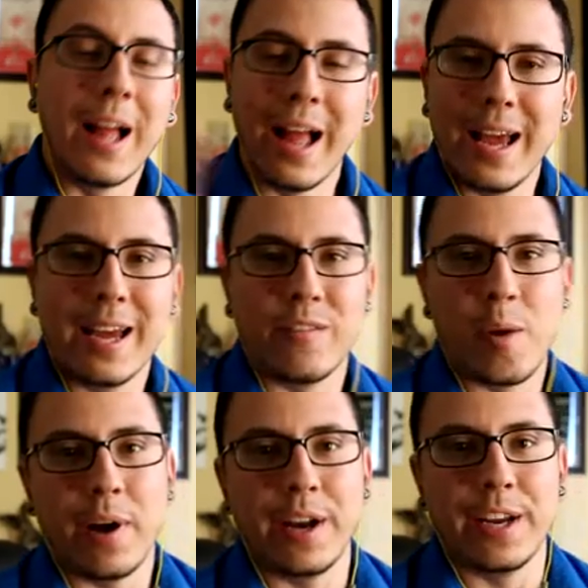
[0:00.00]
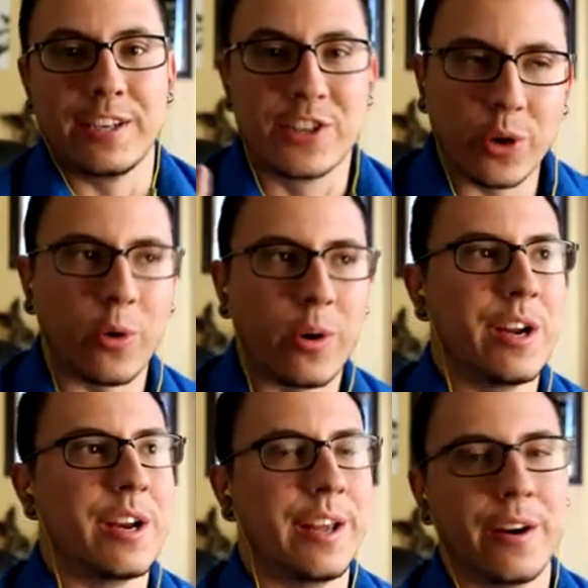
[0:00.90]
Hey everybody,
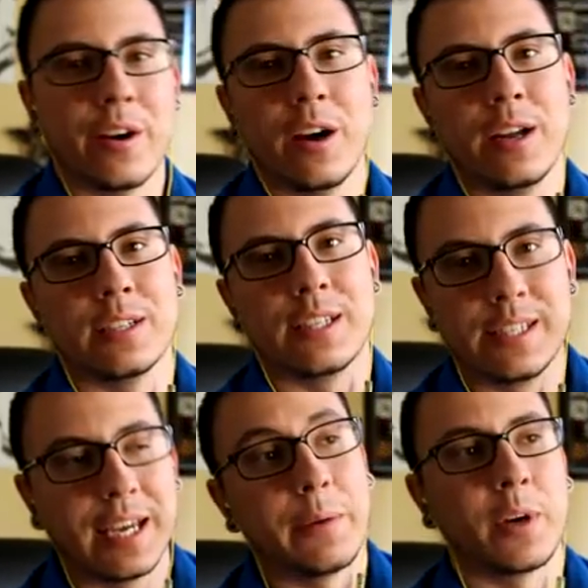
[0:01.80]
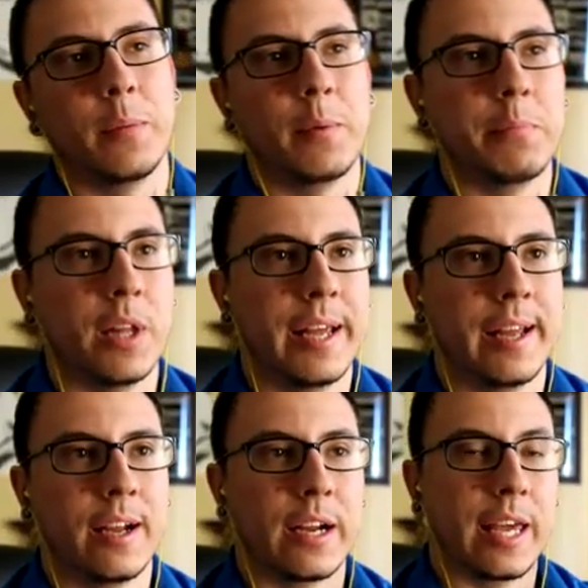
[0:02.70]
Dorian here, and today we're going to be
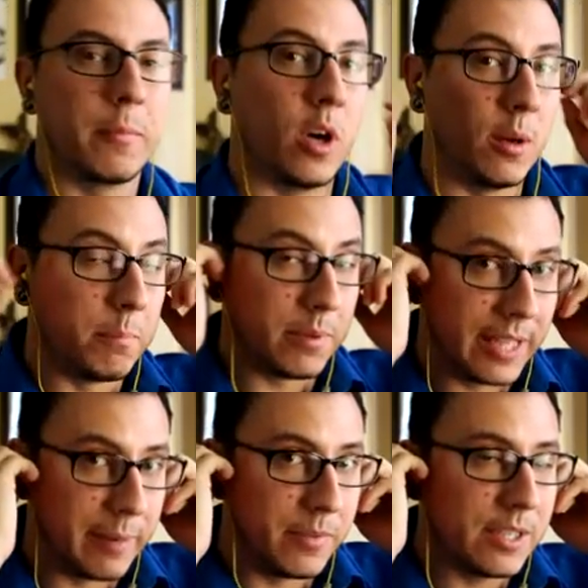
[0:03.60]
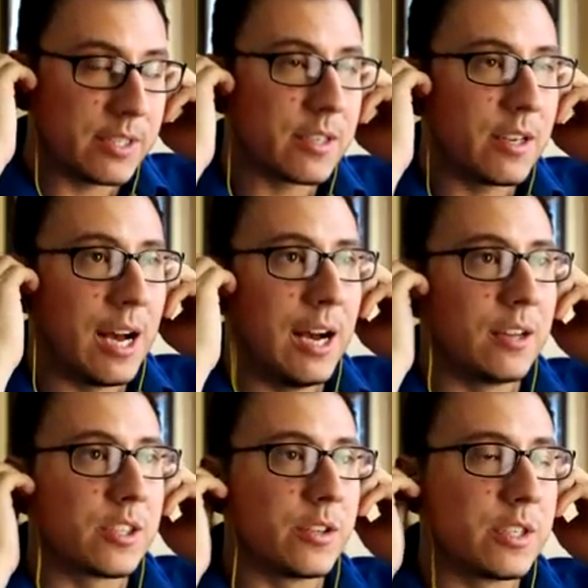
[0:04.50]
playing a game called Blameless.
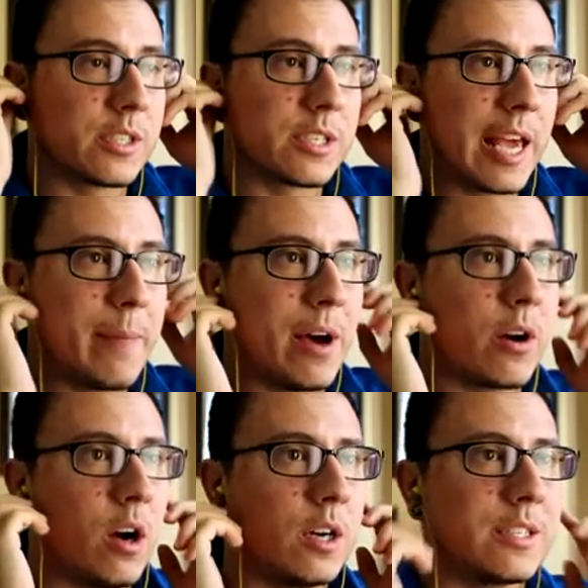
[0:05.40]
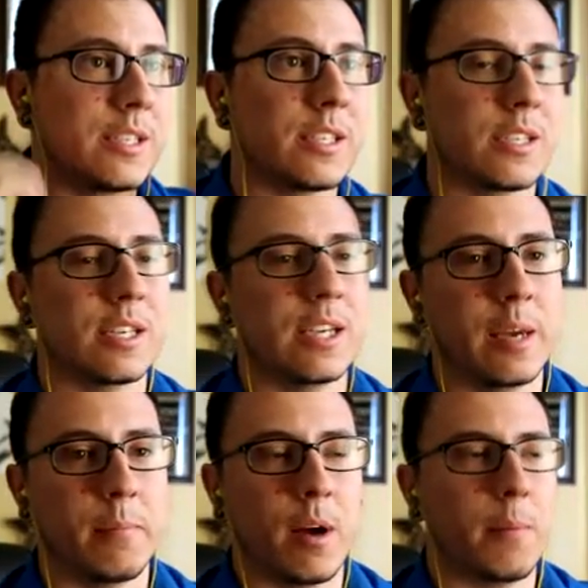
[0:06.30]
Uh, so this is, came out on
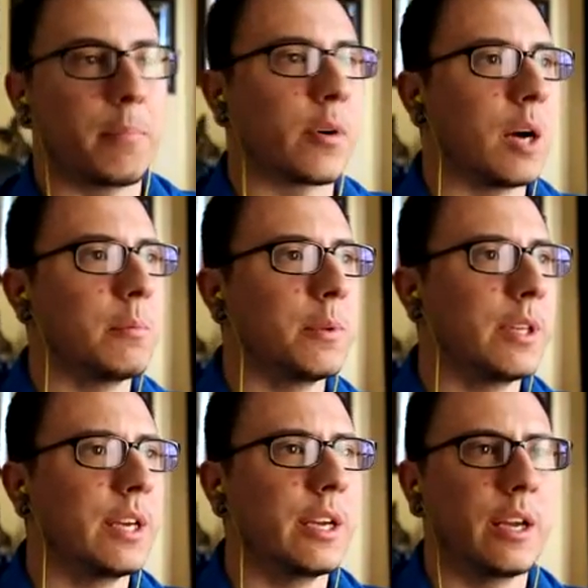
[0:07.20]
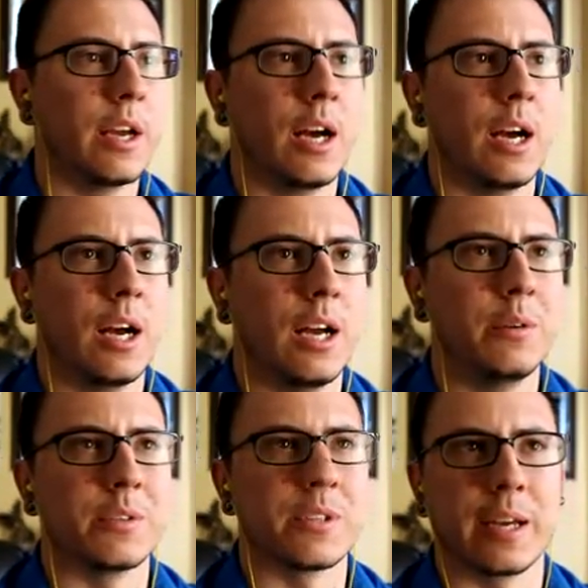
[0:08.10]
Steam probably, uh, it
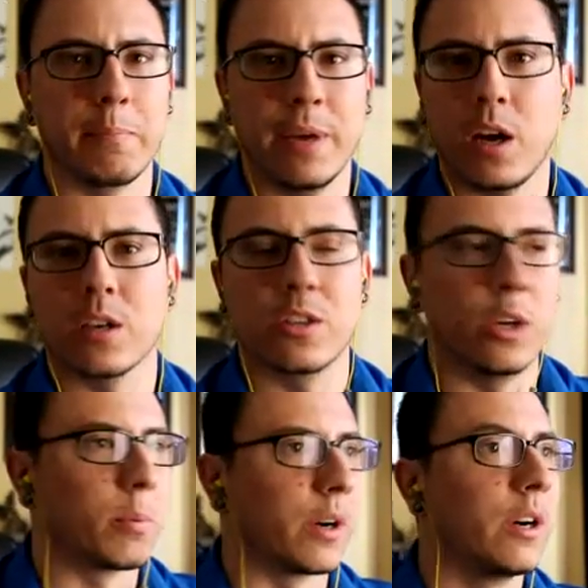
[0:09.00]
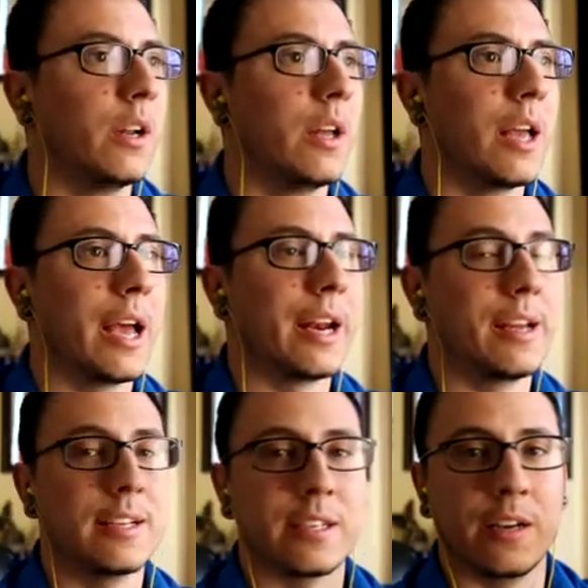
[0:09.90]
was like mid-October, and
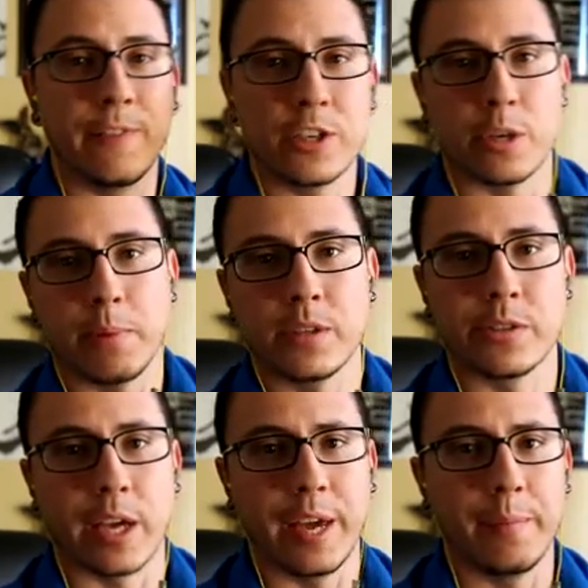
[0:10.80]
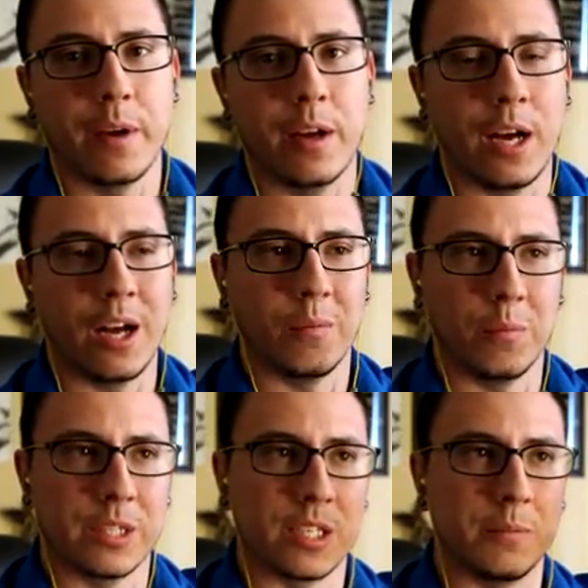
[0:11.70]
it's an adventure puzzle game um,
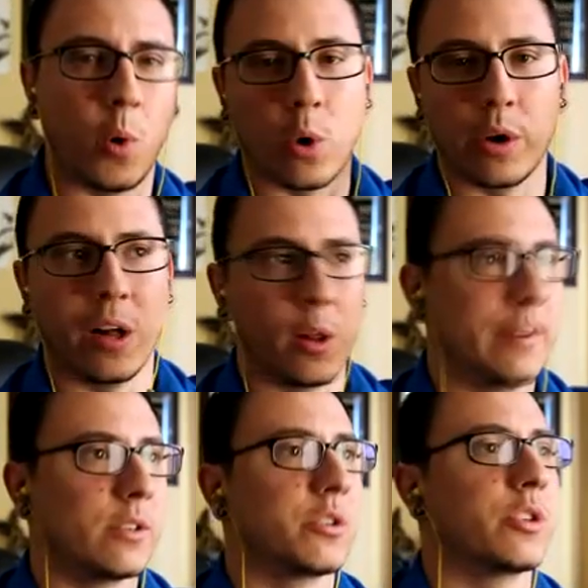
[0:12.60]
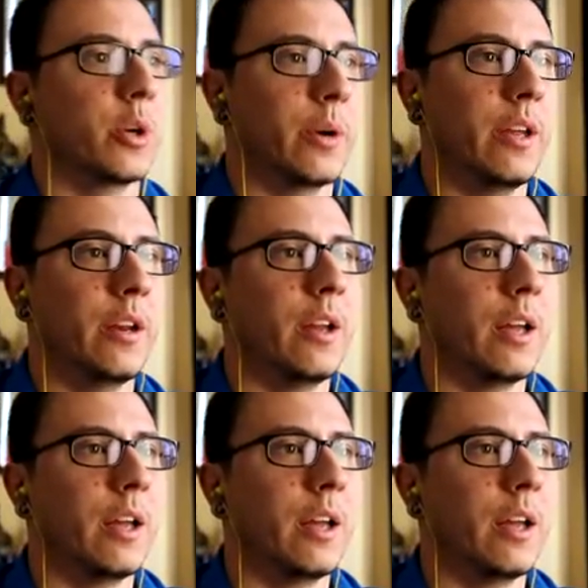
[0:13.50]
with some horror elements to it.